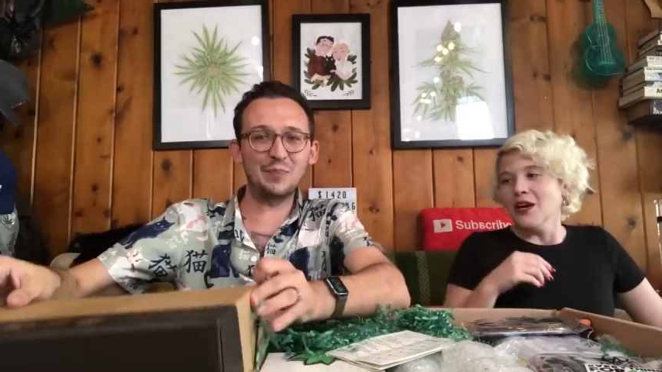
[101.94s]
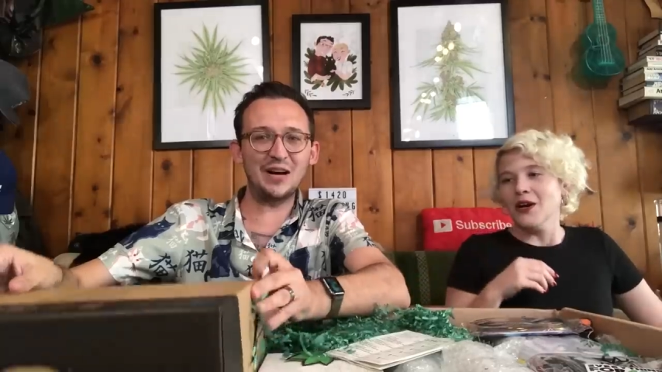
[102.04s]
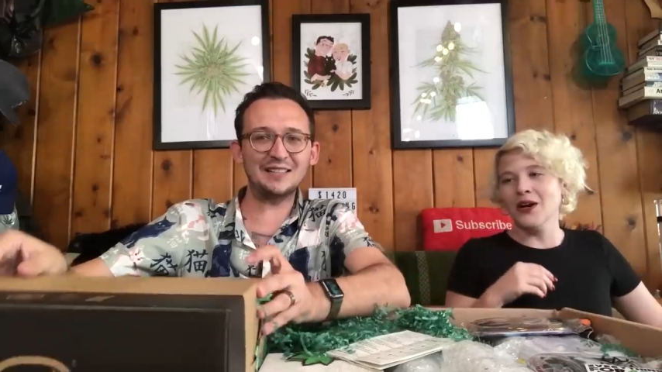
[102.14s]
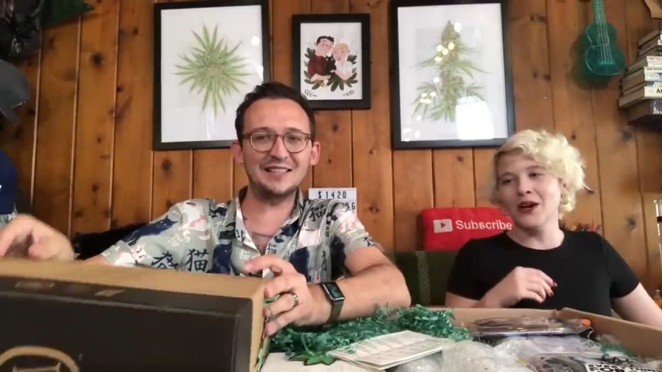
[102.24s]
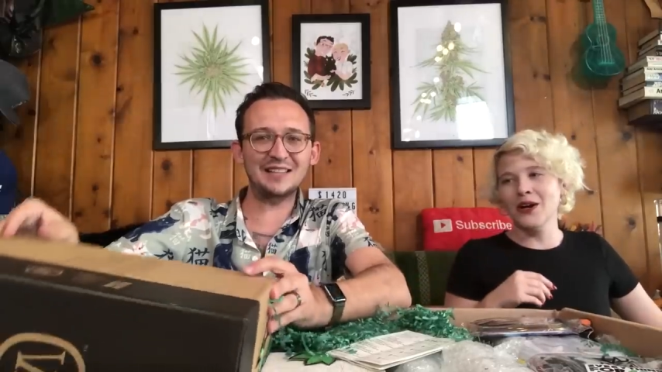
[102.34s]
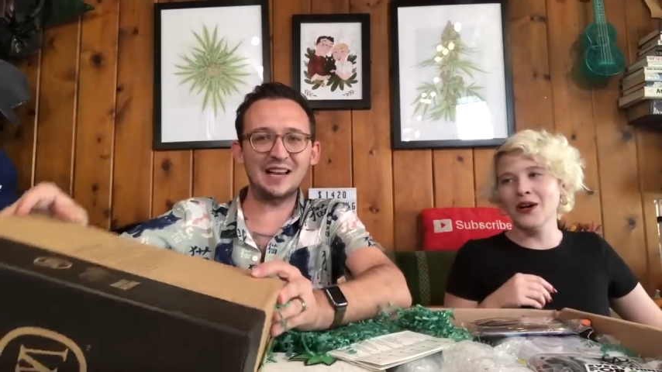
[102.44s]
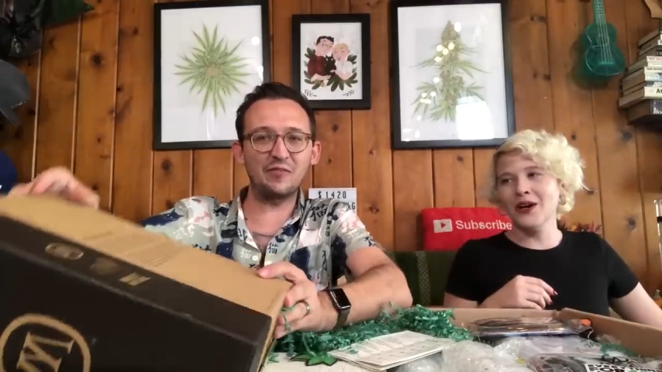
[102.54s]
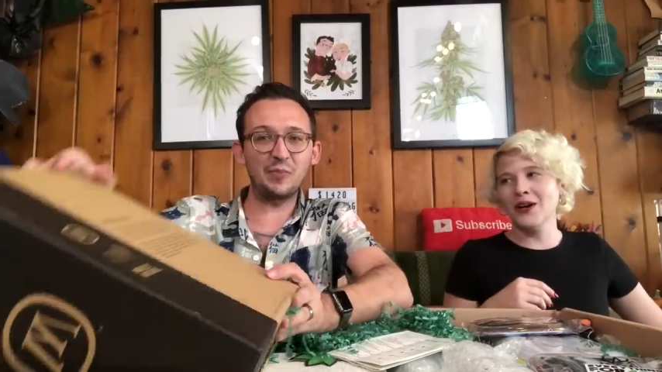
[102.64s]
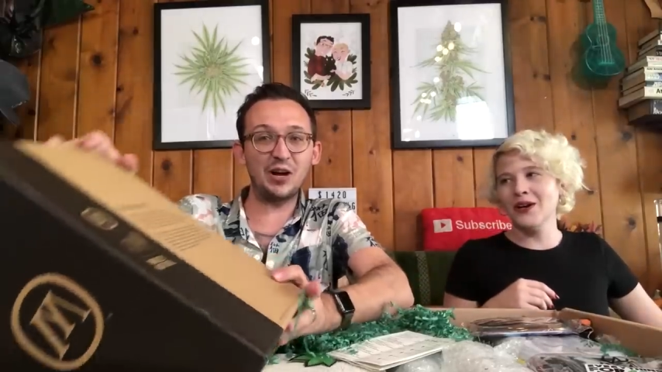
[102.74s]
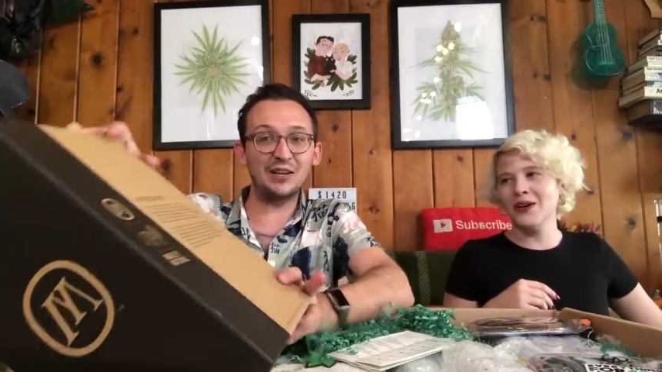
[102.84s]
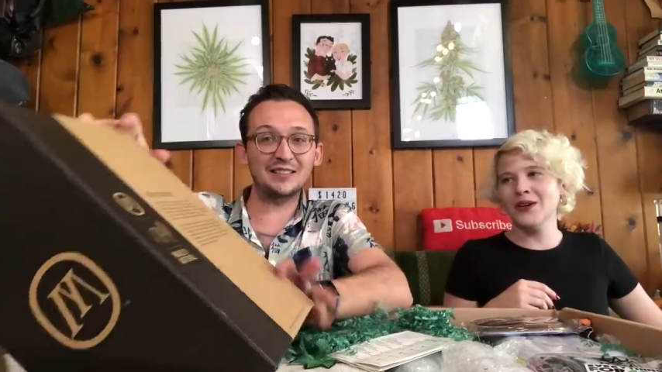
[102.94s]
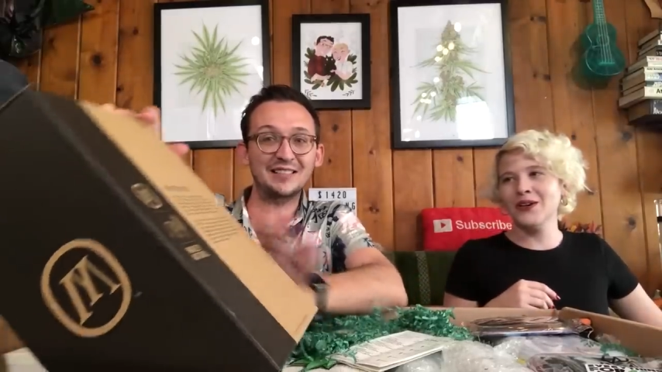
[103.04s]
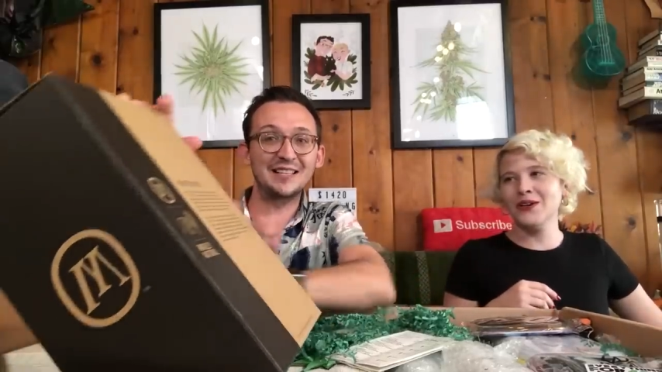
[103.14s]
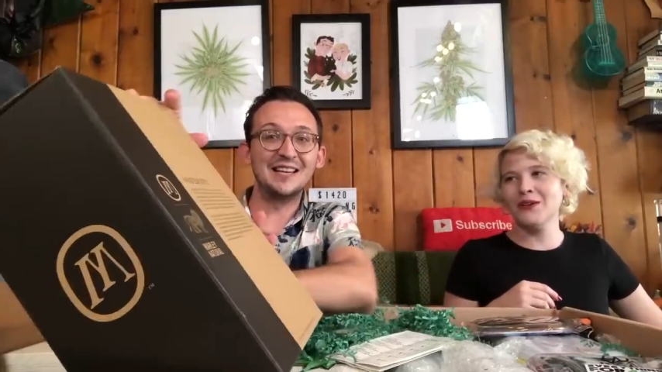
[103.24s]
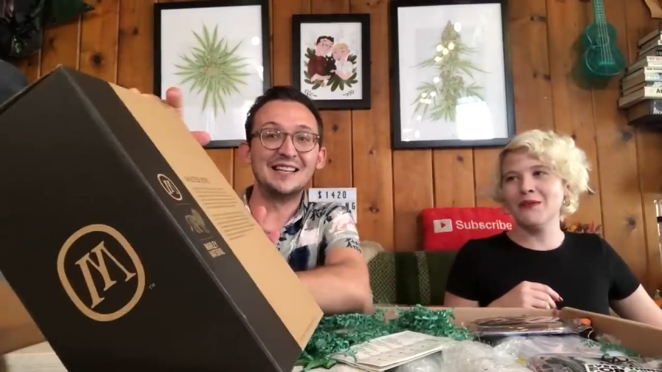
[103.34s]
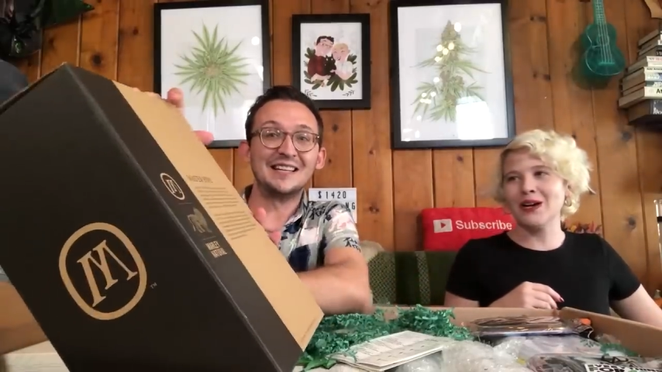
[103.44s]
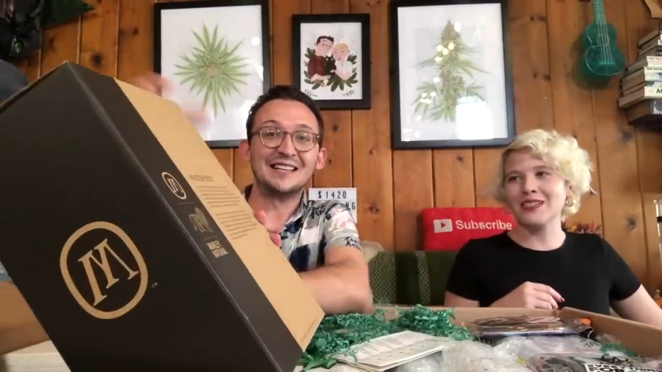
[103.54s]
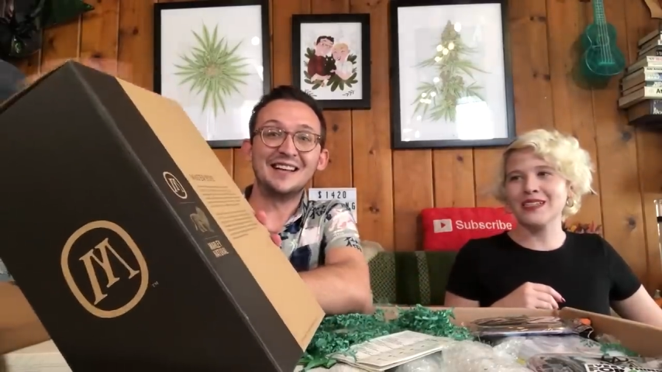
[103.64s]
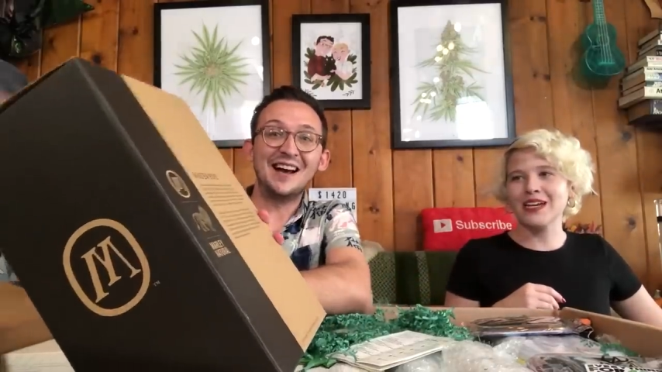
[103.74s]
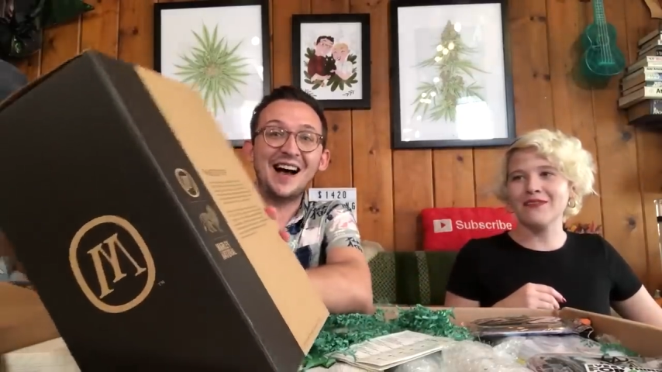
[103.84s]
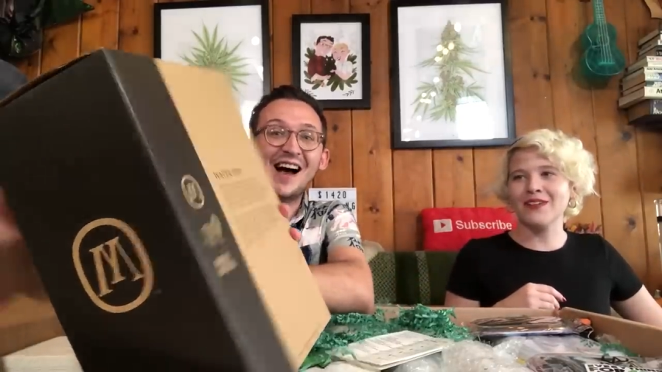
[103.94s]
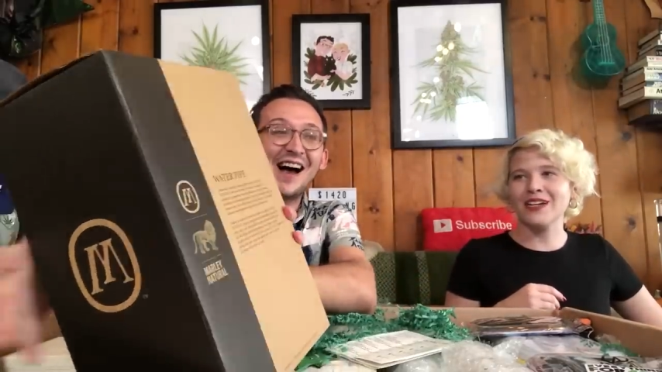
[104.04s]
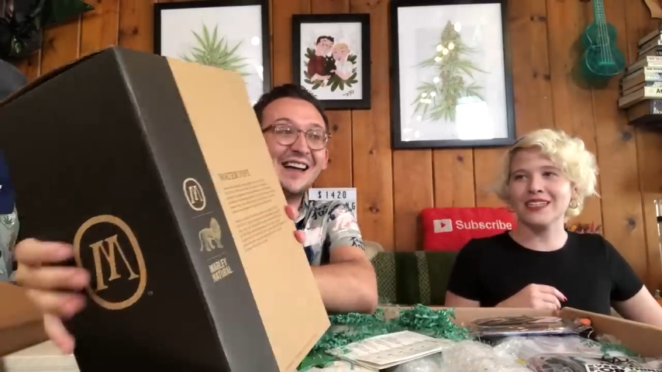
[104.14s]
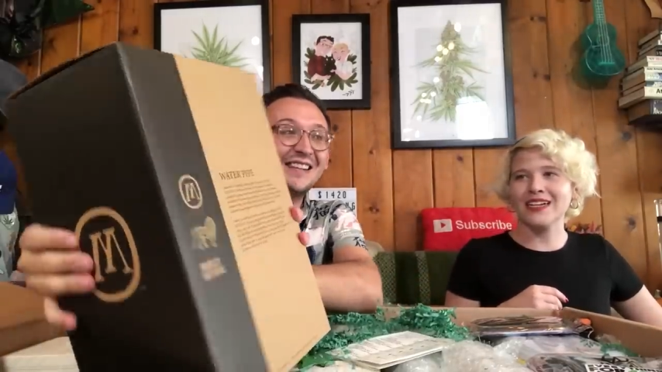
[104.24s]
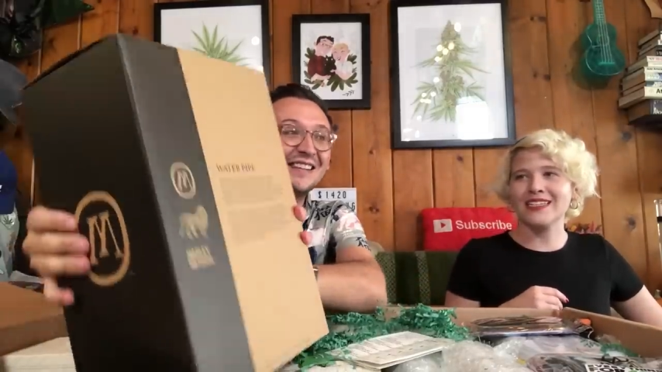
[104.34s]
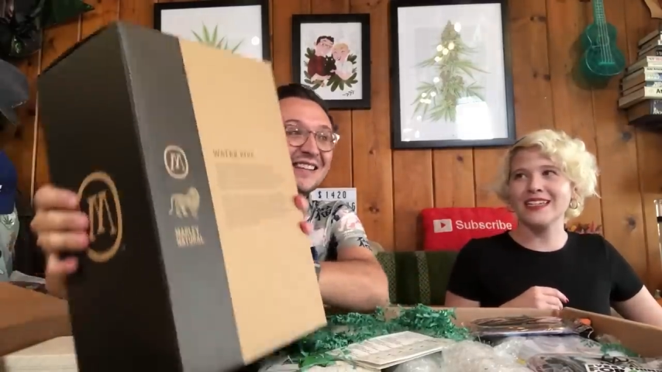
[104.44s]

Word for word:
Speaker 1: Box oh, inside of a box.
Speaker 2: Box inside of a box. I, I